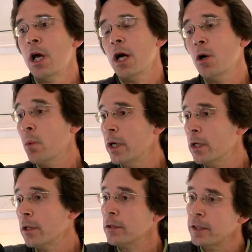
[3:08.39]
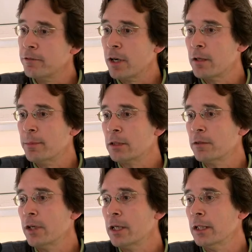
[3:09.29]
where the
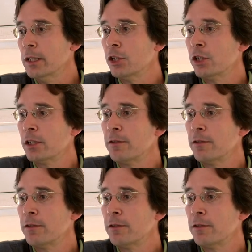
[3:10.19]
environmental violations